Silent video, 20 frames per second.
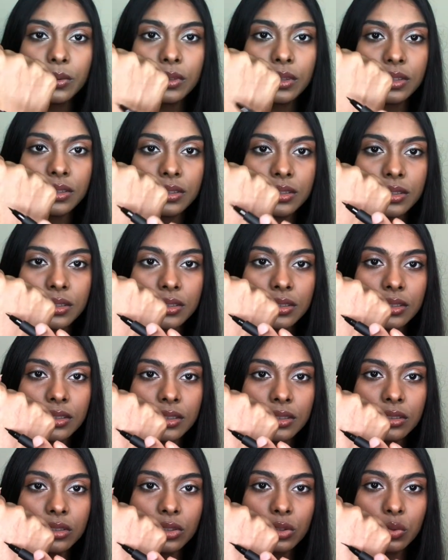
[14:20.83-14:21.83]
this is
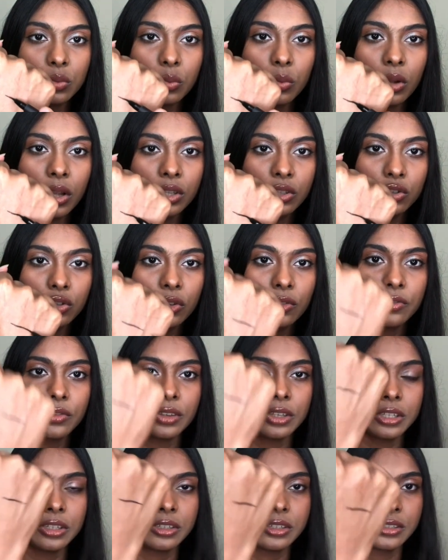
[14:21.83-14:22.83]
the swatch of
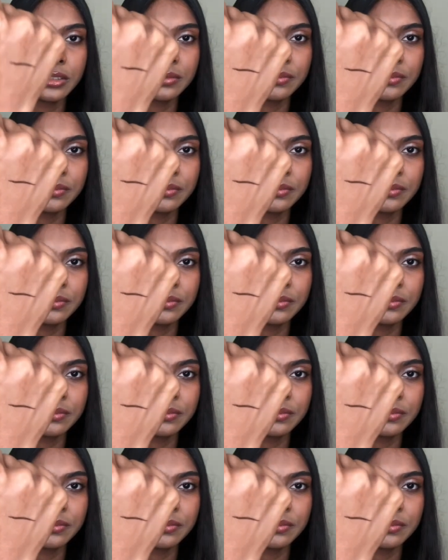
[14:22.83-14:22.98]
it.